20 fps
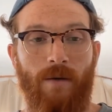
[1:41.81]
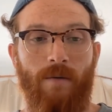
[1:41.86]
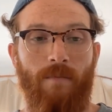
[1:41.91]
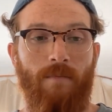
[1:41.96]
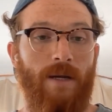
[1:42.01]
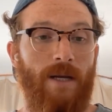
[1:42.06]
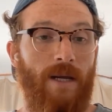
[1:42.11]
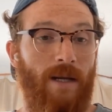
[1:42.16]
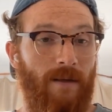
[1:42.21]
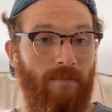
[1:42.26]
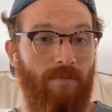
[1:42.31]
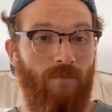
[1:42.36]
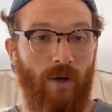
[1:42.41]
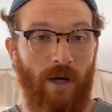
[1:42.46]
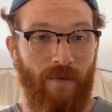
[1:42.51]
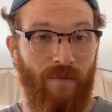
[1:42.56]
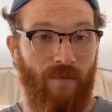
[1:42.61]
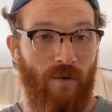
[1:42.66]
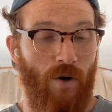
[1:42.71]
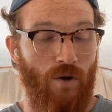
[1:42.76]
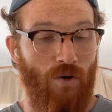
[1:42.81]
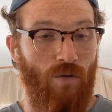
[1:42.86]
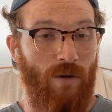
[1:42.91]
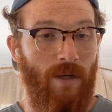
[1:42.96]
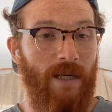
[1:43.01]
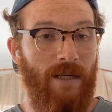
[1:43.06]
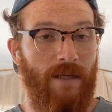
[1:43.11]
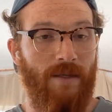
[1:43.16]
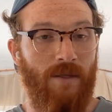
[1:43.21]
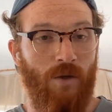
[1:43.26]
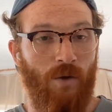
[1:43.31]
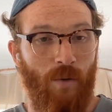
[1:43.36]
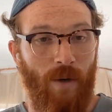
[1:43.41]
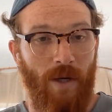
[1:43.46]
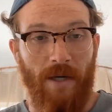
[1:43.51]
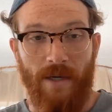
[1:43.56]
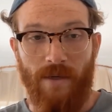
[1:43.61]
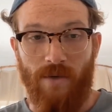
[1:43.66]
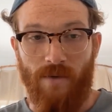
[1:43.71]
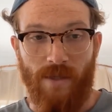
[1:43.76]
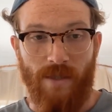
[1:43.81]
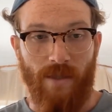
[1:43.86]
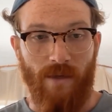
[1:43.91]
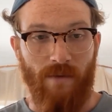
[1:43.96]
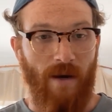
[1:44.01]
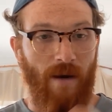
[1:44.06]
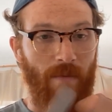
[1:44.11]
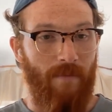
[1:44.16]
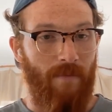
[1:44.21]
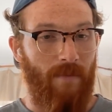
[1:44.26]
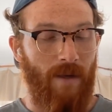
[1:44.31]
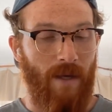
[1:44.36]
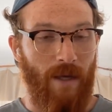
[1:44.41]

meaning whenever a new lead is created in your CRM,